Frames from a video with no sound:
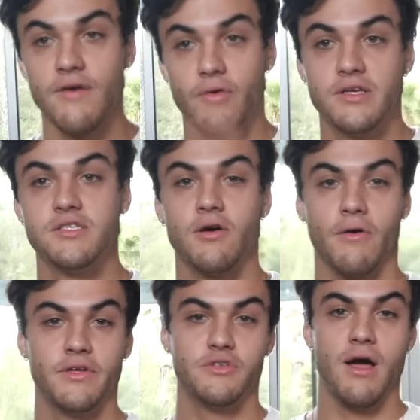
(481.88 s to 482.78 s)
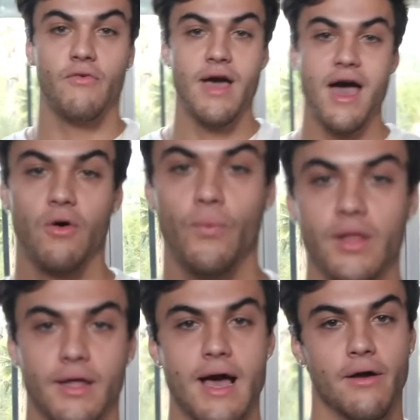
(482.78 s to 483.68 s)
So I have Grayson's car in the driveway. I had to
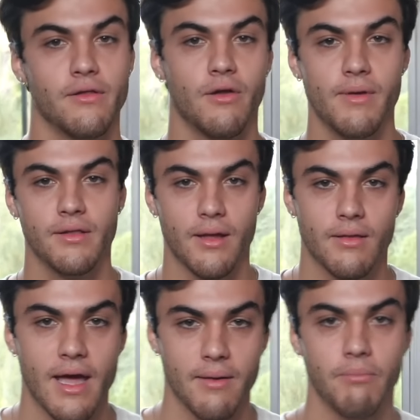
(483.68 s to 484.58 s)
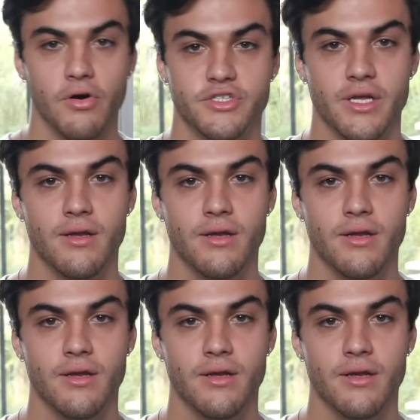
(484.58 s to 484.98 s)
wheel it out a little bit. Like, I had to push